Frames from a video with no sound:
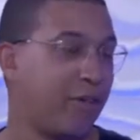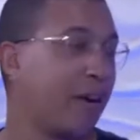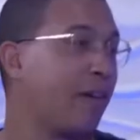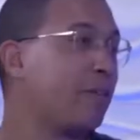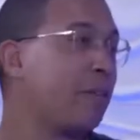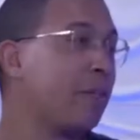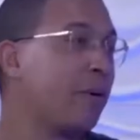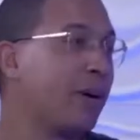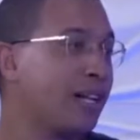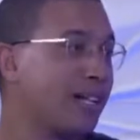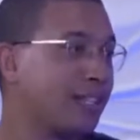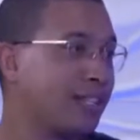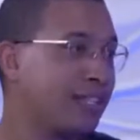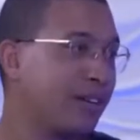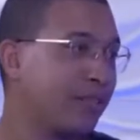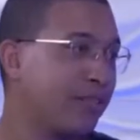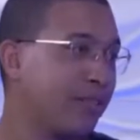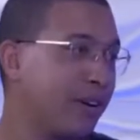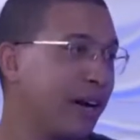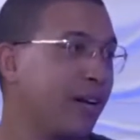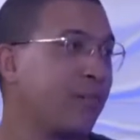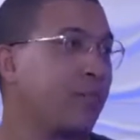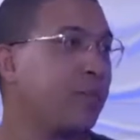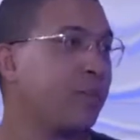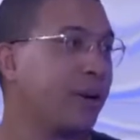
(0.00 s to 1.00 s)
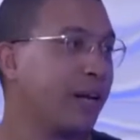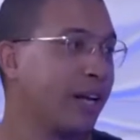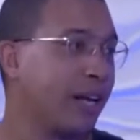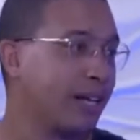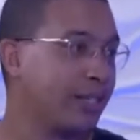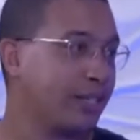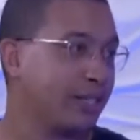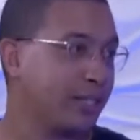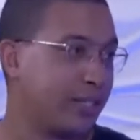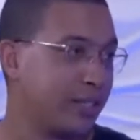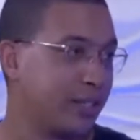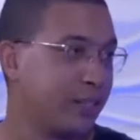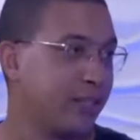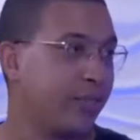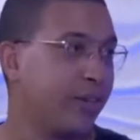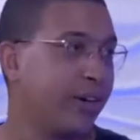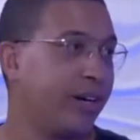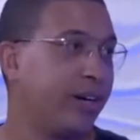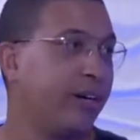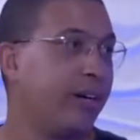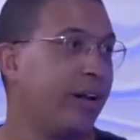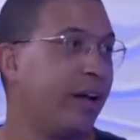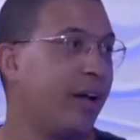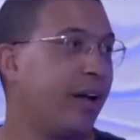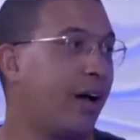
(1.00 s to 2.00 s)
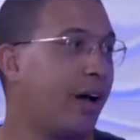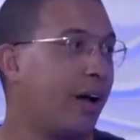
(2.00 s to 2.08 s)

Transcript: everybody's different, everybody has a different